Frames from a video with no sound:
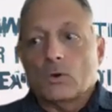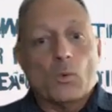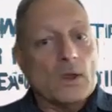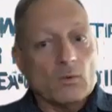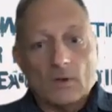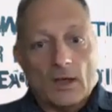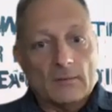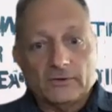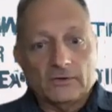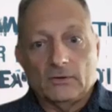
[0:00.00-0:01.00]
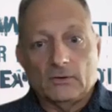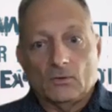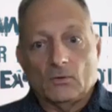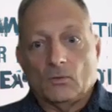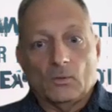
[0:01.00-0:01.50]
we will come to
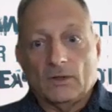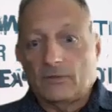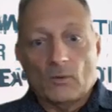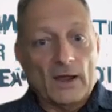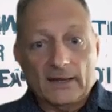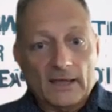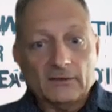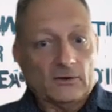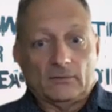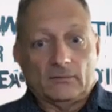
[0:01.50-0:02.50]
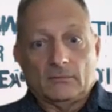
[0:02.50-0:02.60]
you with a way to get there,